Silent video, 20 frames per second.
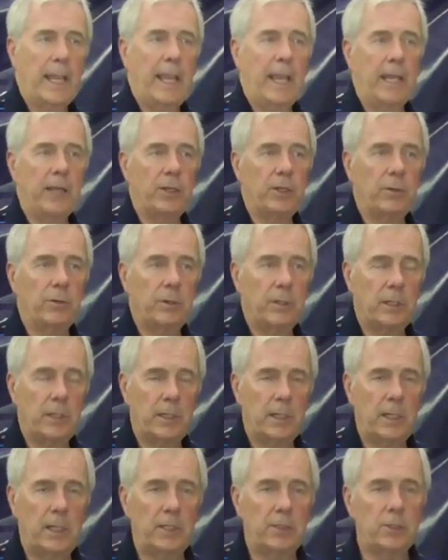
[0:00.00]
And you
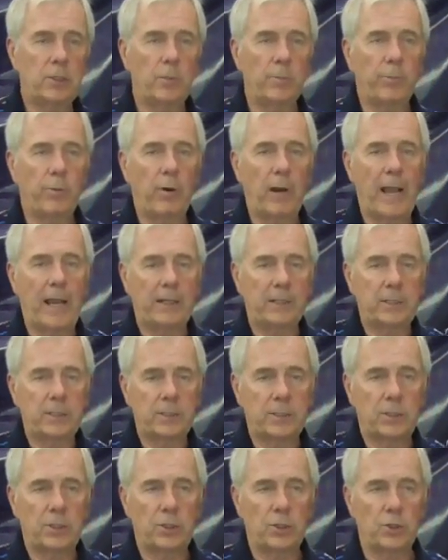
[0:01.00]
need to
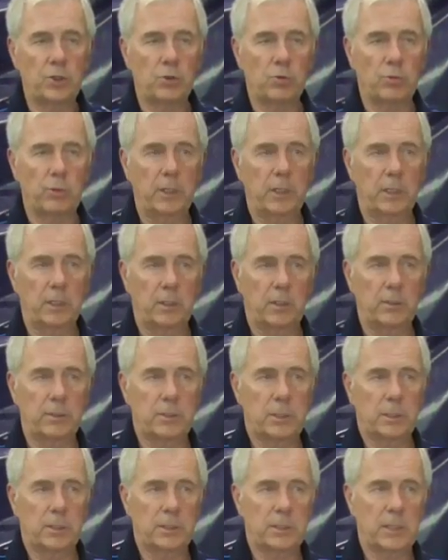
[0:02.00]
practice the
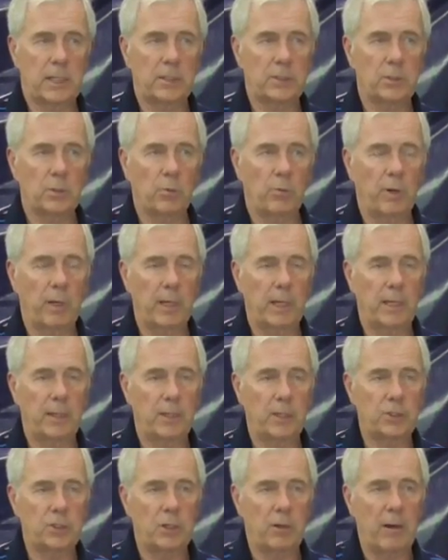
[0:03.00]
drills in such a way
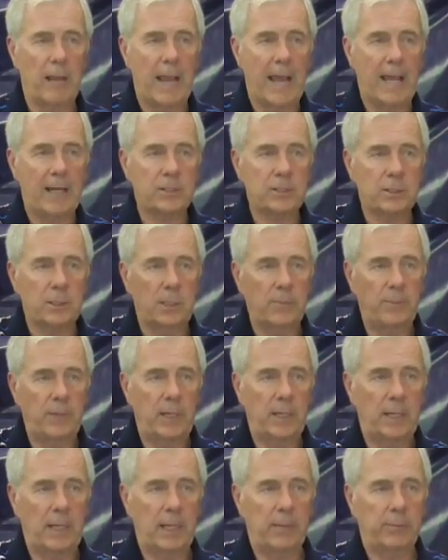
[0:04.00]
that you're actually
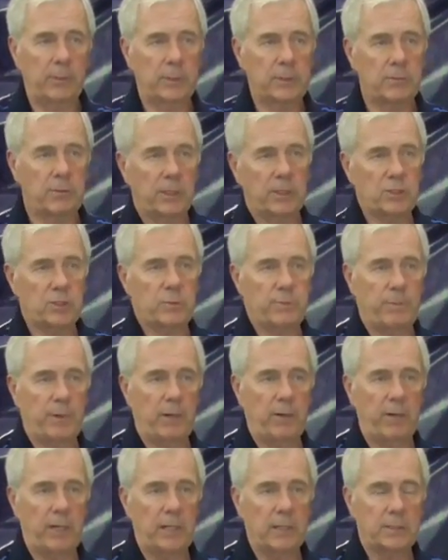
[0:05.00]
being able to
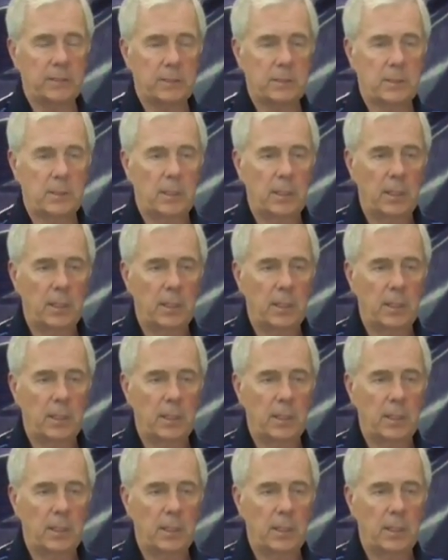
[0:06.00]
experience